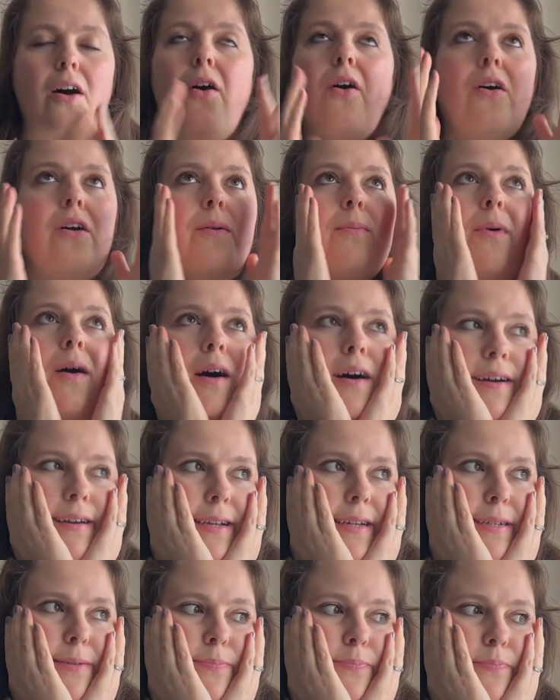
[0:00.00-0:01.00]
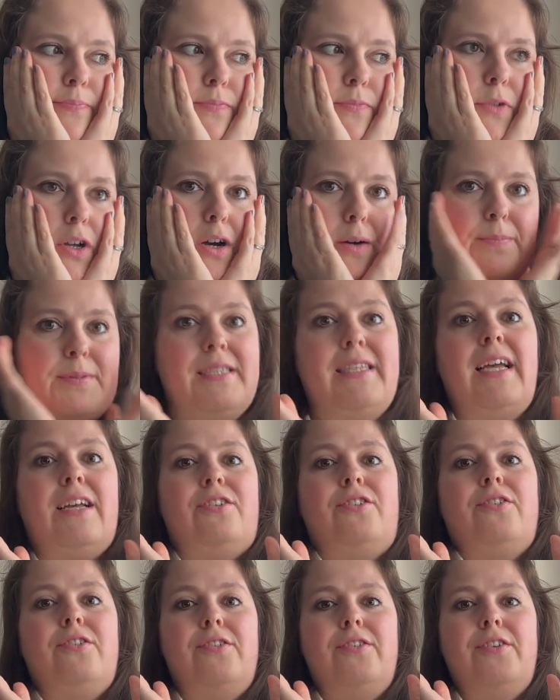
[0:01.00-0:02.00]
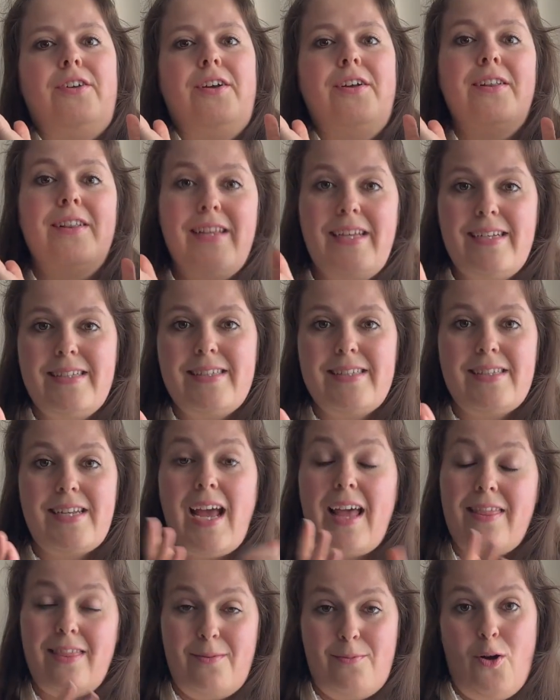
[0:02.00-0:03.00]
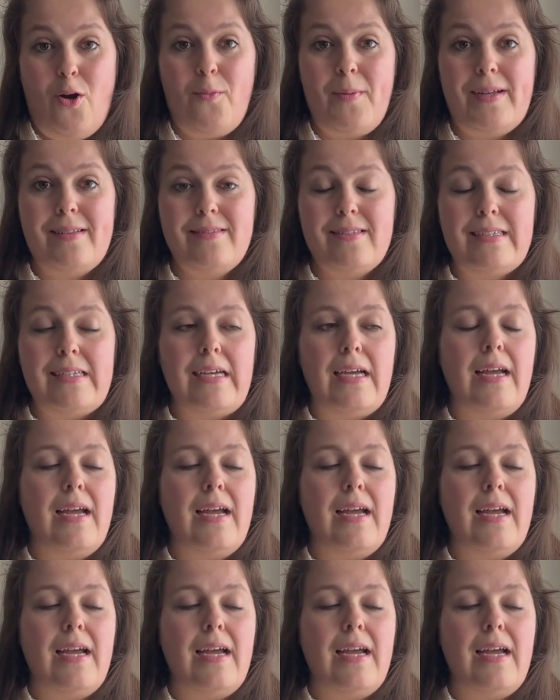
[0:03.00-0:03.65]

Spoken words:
on my obsession list at the moment